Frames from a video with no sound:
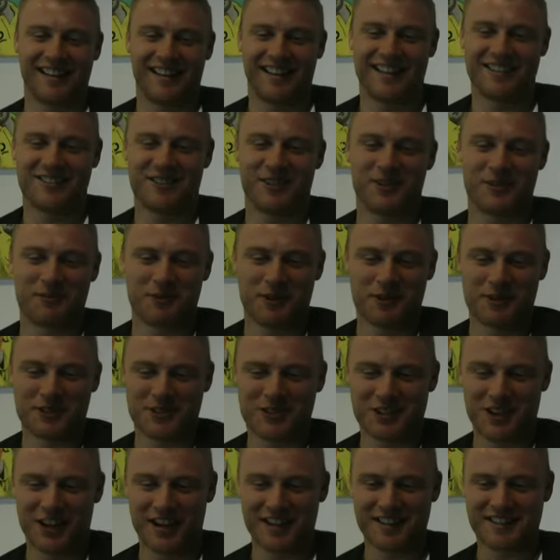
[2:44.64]
It's all the
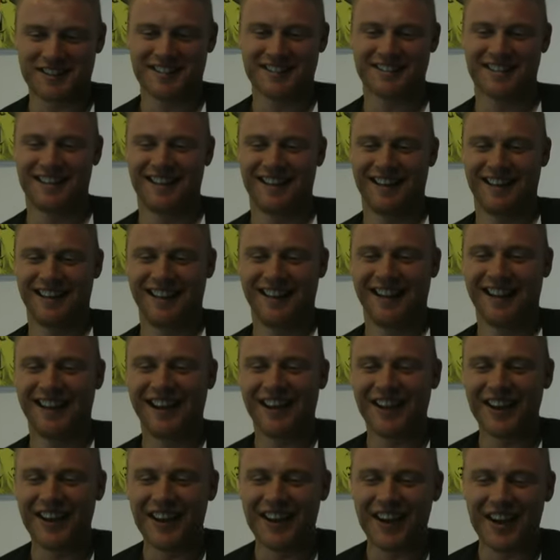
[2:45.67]
moisturisers.
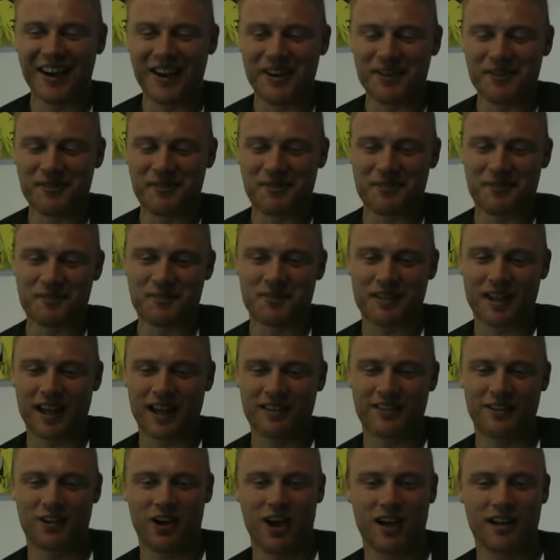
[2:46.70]

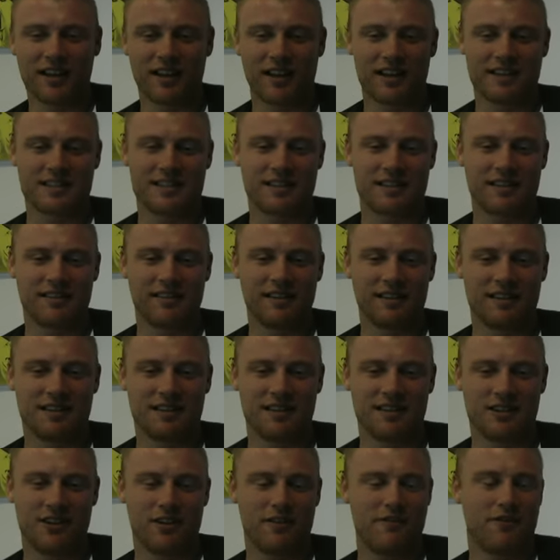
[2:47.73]
I thought I'd get to at
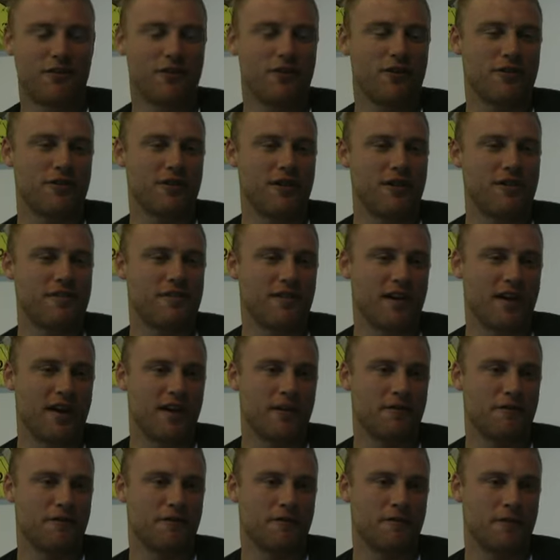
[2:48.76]
least 34,
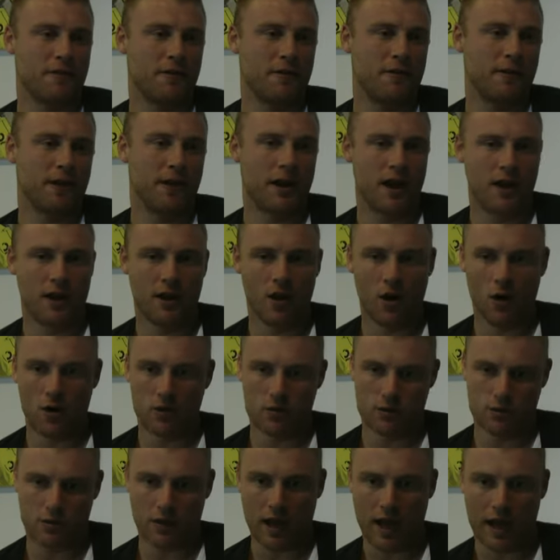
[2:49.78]
35. And it
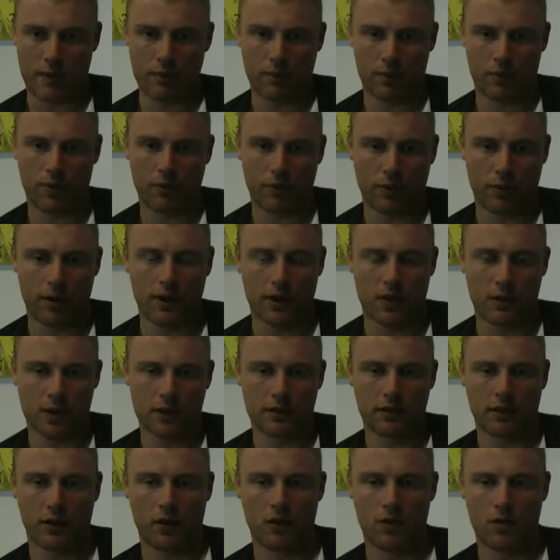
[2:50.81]
all happened pretty
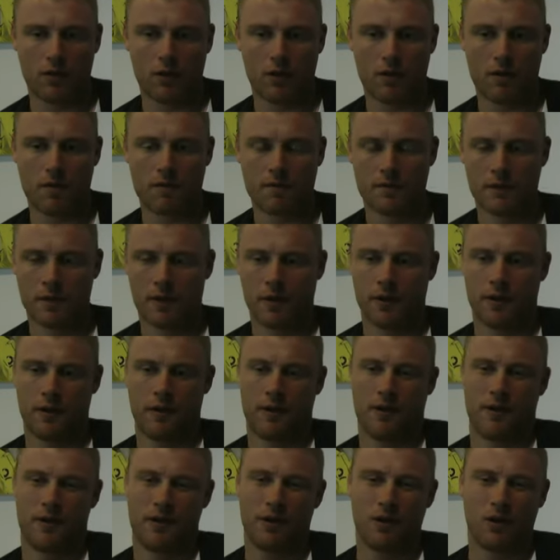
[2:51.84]
quickly, although,
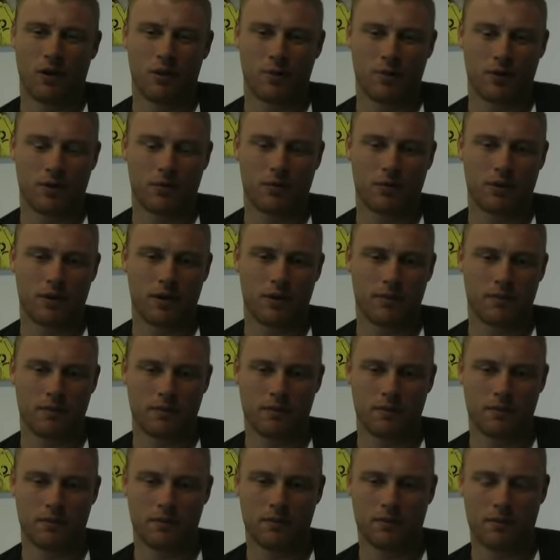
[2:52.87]
you know, probably
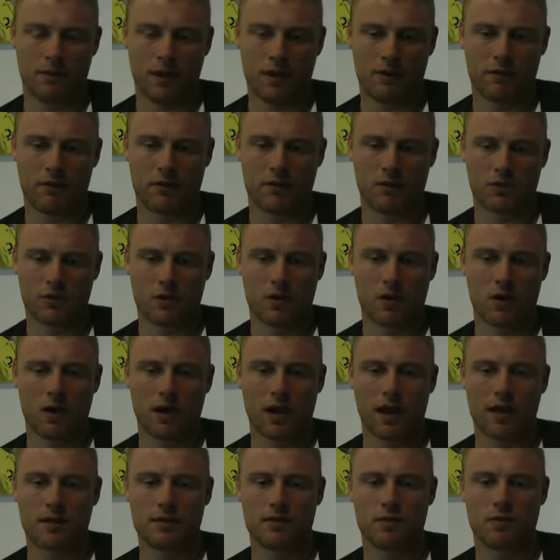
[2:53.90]
everything was going
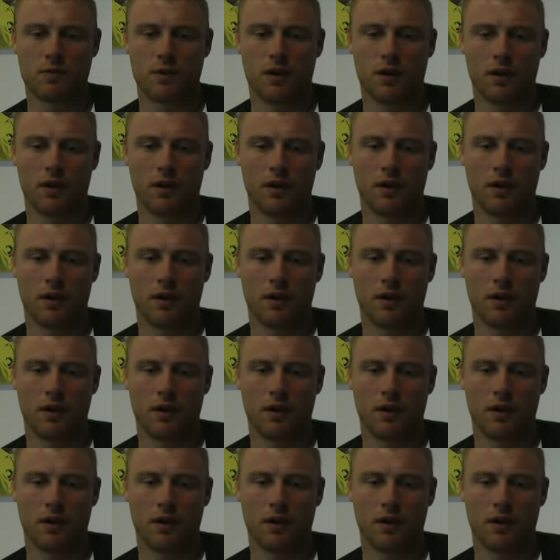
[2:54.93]
against me.